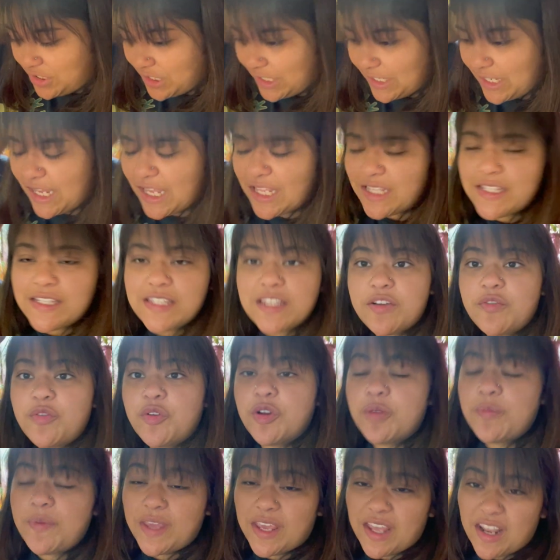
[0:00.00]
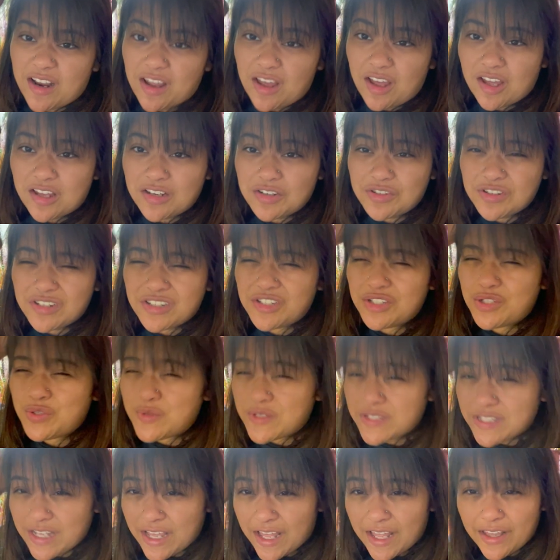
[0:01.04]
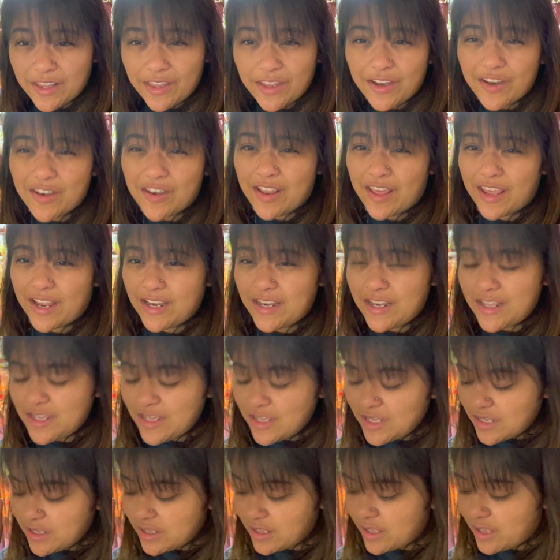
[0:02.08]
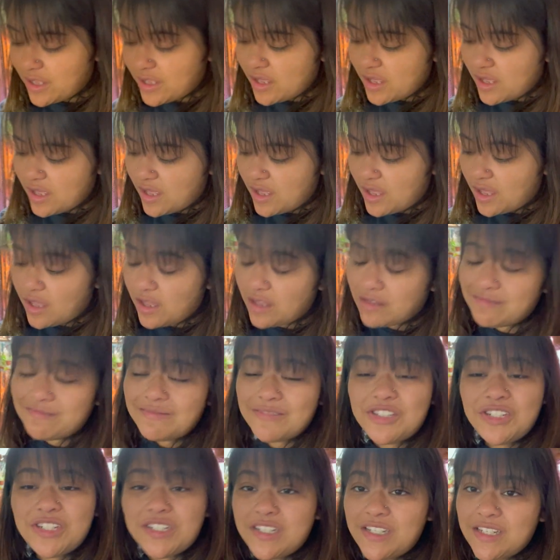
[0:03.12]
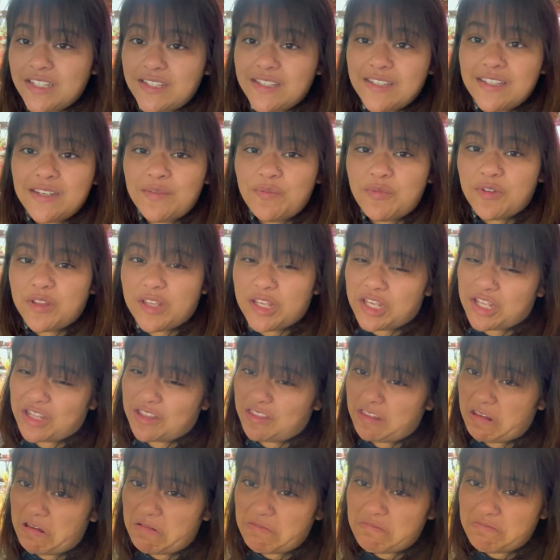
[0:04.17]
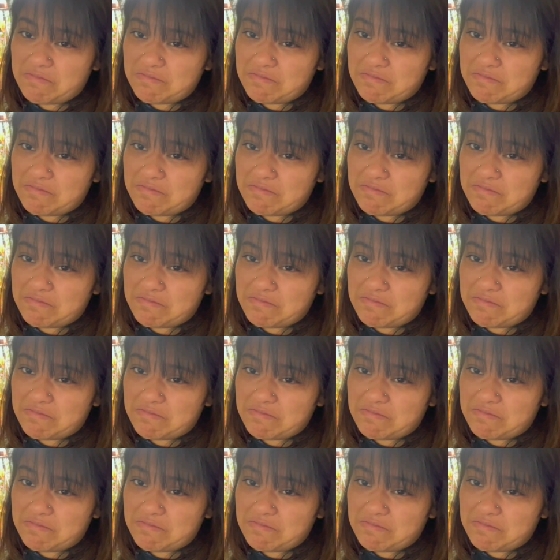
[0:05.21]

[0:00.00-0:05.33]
Like instead of her being at 100, she was at like 90. She did sleep really good though.